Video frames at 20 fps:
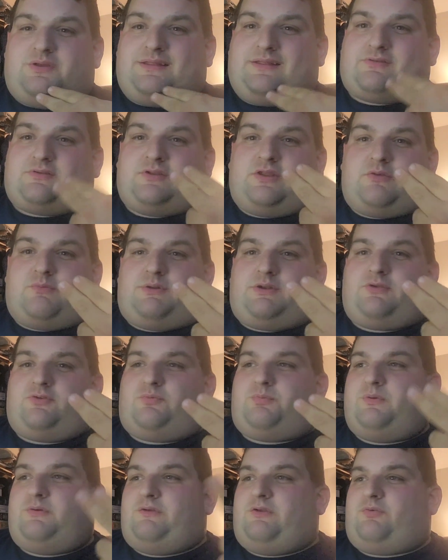that's another one of
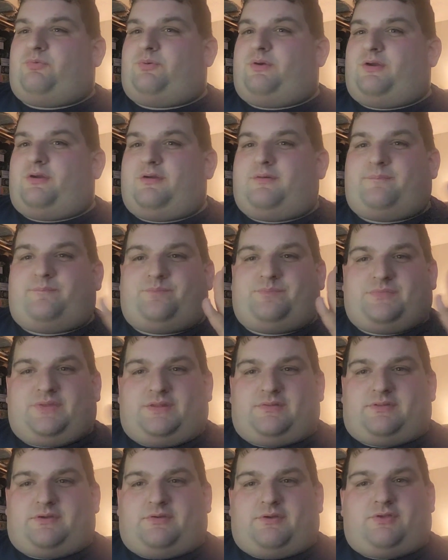those movies where
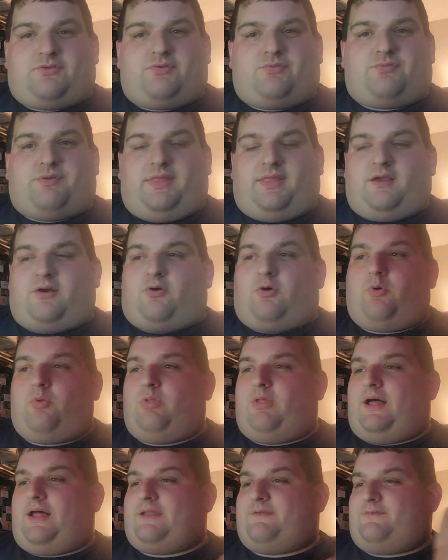there isn't really a whole
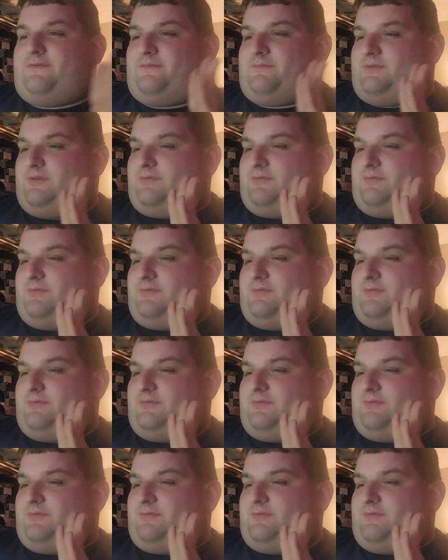lot of.